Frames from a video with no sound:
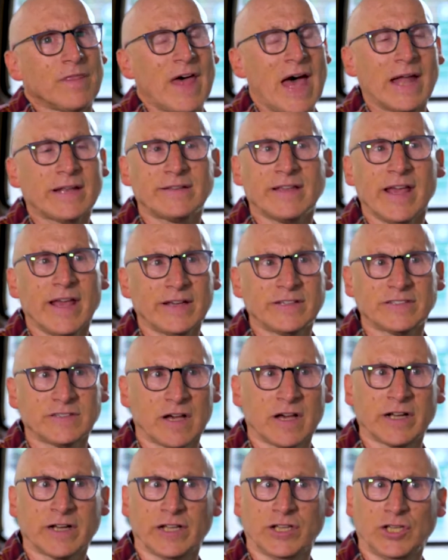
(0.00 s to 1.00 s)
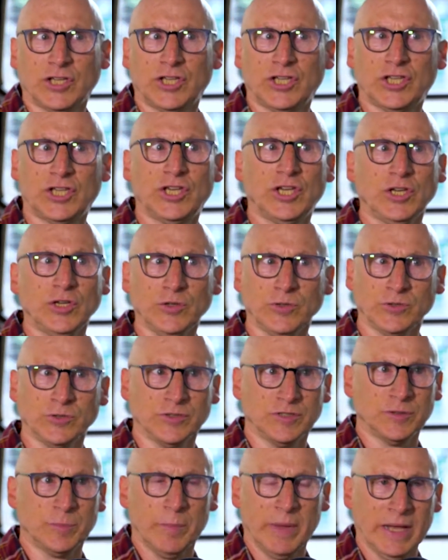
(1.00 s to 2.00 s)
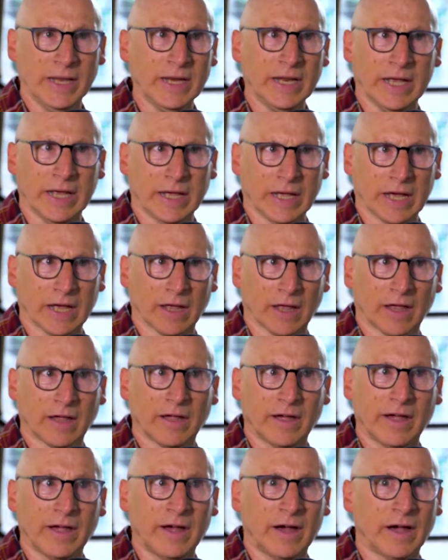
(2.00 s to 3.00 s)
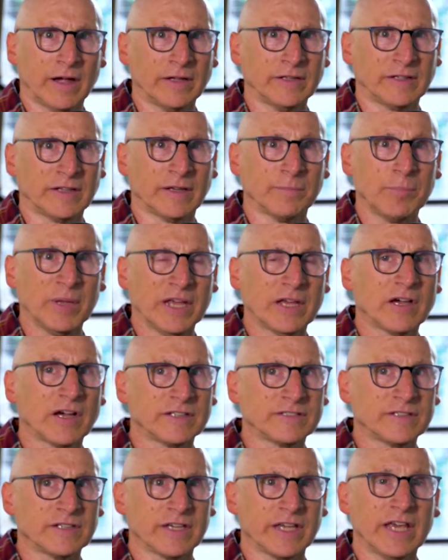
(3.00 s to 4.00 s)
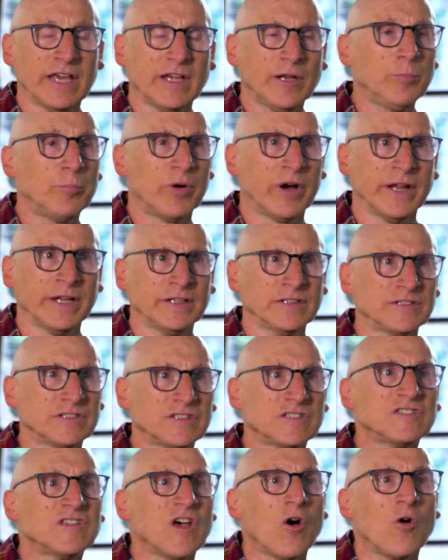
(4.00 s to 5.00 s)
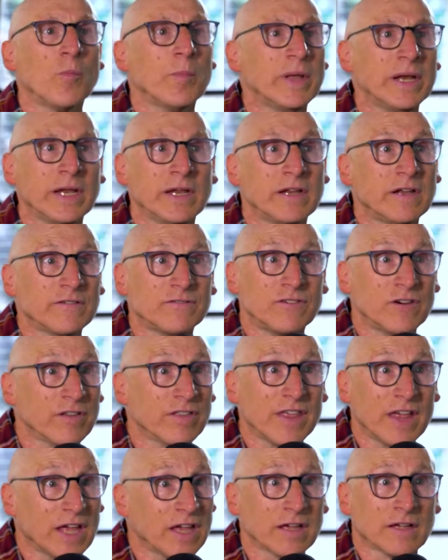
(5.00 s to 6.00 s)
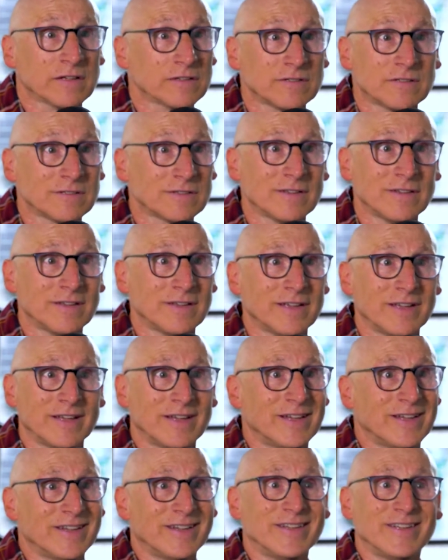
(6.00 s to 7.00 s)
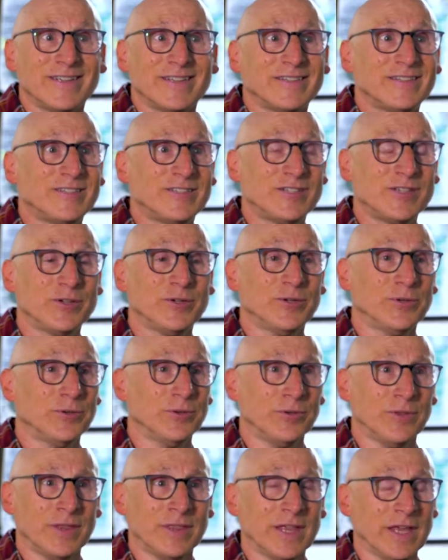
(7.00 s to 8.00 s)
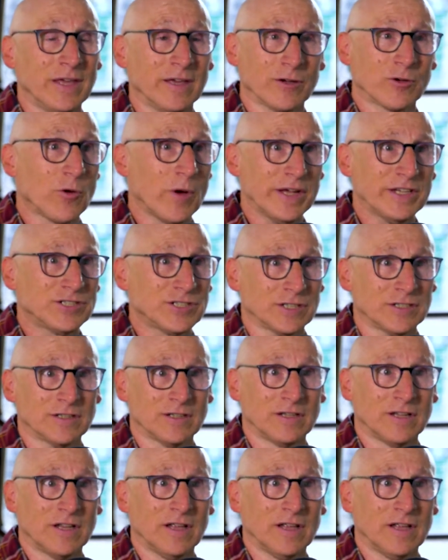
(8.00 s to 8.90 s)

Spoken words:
that takes on a huge meaning because a kid brings so many different things to the equation.